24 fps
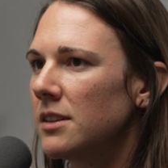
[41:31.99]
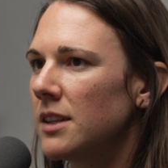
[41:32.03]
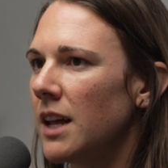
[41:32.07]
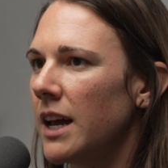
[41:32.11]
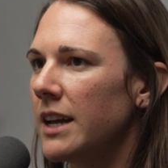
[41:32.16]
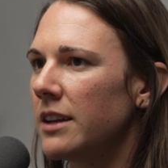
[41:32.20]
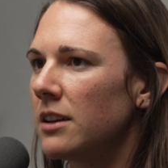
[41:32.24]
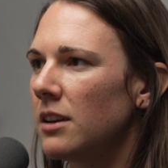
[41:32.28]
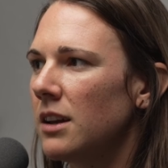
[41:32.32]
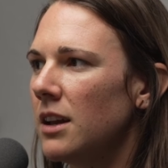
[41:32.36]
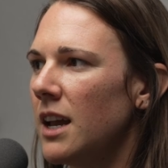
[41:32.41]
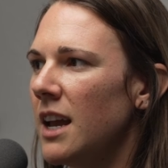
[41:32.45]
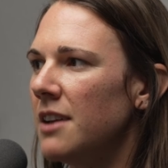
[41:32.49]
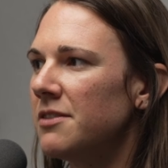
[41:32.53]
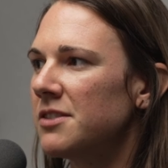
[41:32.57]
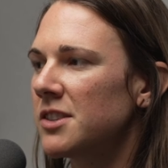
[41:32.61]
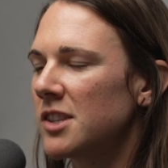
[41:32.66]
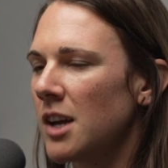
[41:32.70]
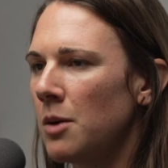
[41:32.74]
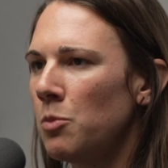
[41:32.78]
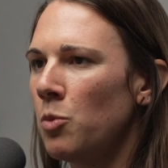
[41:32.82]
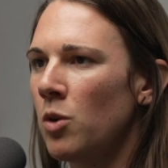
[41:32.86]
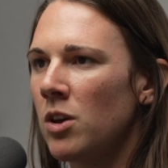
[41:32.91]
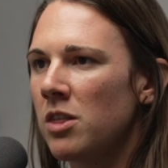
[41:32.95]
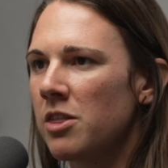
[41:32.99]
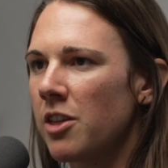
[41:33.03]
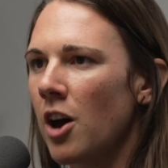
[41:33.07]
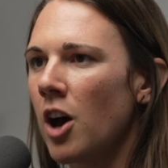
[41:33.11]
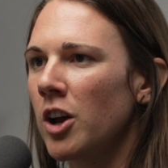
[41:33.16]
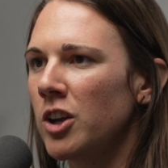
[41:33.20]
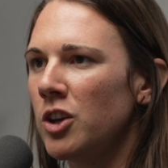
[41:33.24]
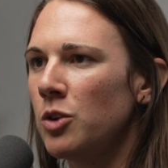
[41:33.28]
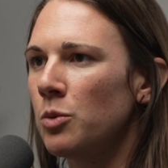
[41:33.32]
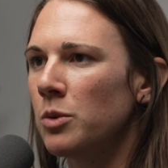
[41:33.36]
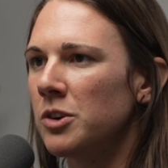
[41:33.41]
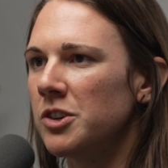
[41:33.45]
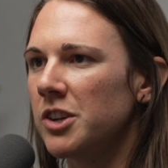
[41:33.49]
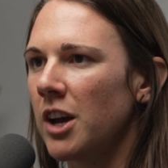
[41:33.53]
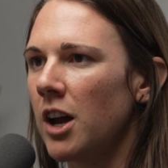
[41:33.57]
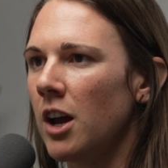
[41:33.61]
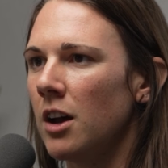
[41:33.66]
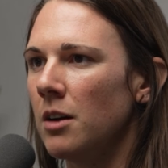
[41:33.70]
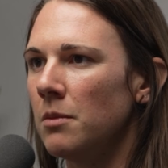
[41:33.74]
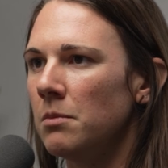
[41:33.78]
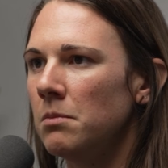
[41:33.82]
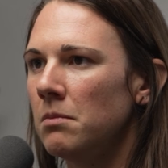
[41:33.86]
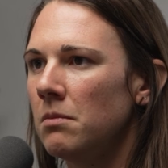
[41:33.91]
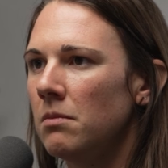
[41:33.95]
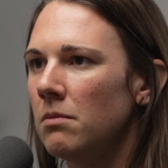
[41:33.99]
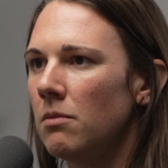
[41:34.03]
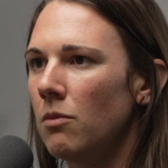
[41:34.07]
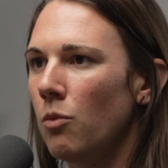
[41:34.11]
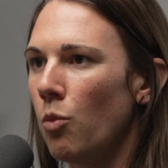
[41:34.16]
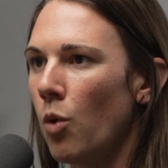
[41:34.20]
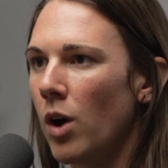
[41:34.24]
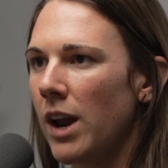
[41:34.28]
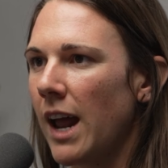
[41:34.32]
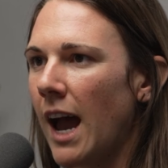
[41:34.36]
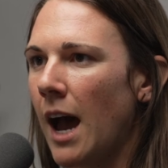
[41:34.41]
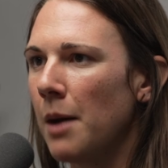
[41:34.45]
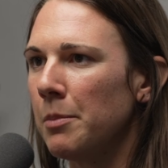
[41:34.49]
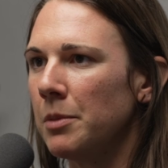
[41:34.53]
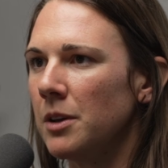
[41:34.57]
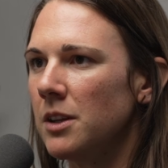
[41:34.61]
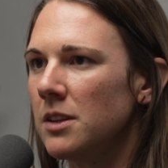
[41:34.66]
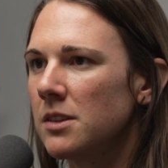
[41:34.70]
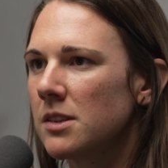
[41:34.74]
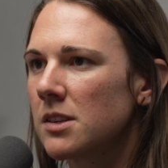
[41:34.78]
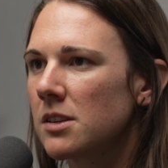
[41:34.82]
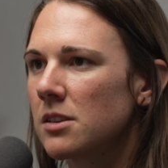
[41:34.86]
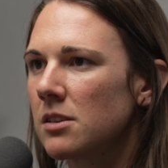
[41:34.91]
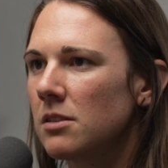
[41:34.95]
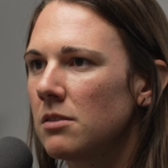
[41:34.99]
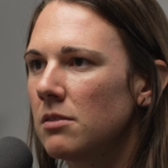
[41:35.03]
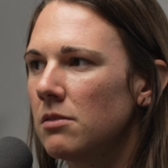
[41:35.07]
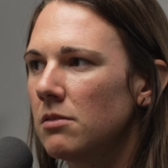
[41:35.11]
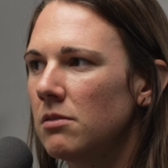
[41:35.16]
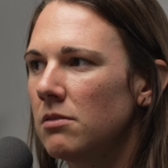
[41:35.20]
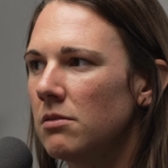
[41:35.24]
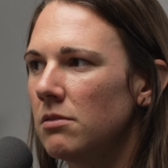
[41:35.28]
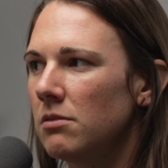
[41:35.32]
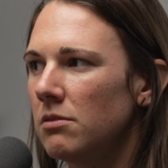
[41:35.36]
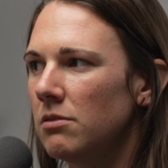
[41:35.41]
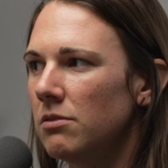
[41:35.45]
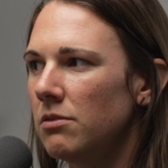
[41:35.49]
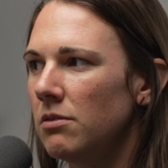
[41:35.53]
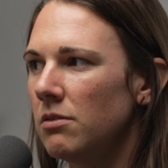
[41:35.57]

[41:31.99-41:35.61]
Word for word: Like, if someone thought you were dumb, what happens? Mm-hmm.